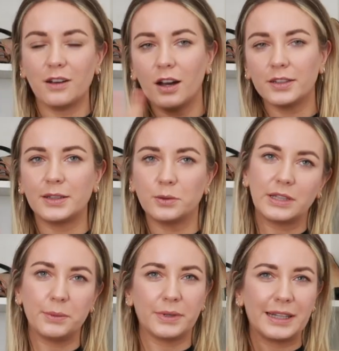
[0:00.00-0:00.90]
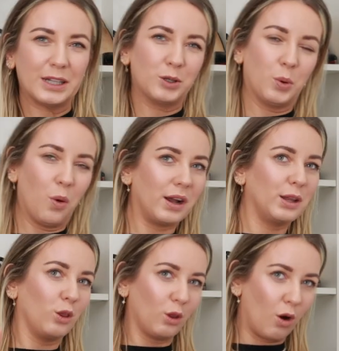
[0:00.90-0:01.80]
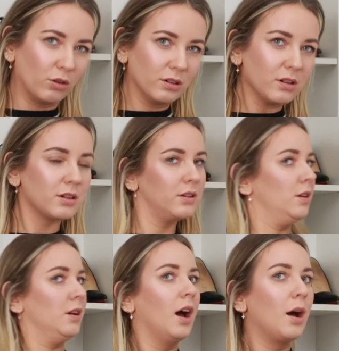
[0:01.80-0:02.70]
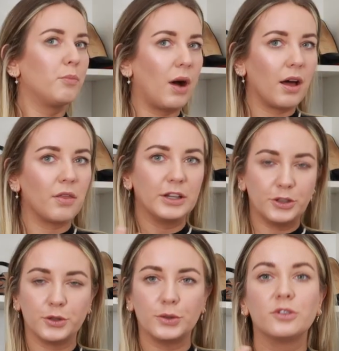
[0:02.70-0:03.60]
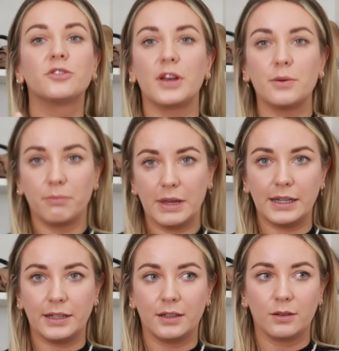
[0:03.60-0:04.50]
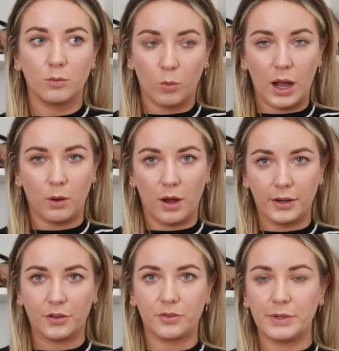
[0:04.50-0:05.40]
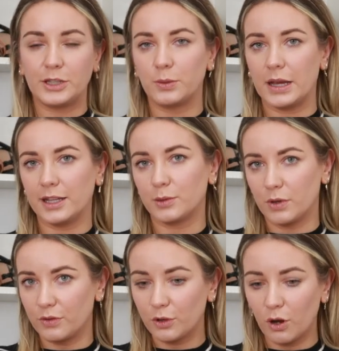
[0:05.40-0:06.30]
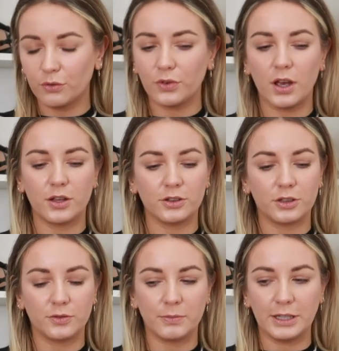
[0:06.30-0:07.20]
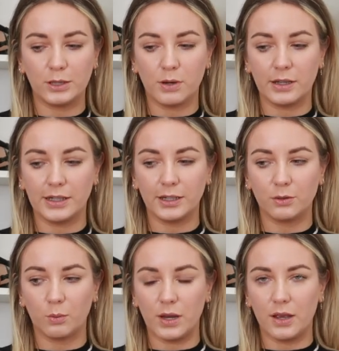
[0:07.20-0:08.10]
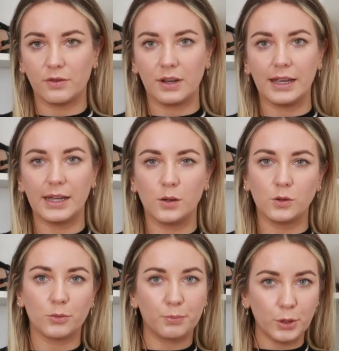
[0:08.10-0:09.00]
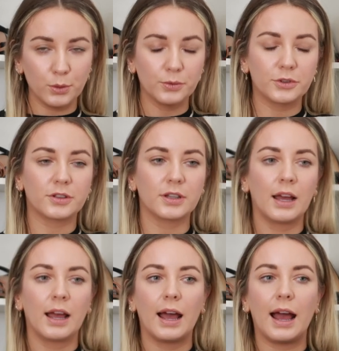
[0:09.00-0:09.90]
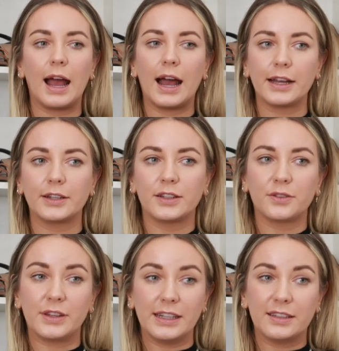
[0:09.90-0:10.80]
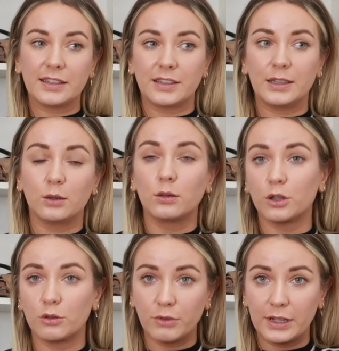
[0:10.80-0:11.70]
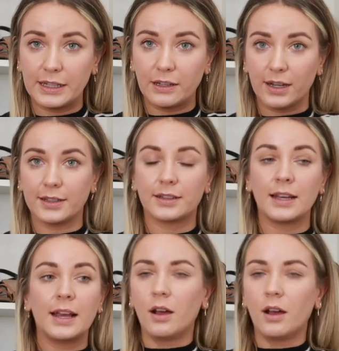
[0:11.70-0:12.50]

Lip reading: are still typically quite long, but they do fit me well enough for me to wear these with Converse, for me to wear these with heeled boots, and for these to still look really nice.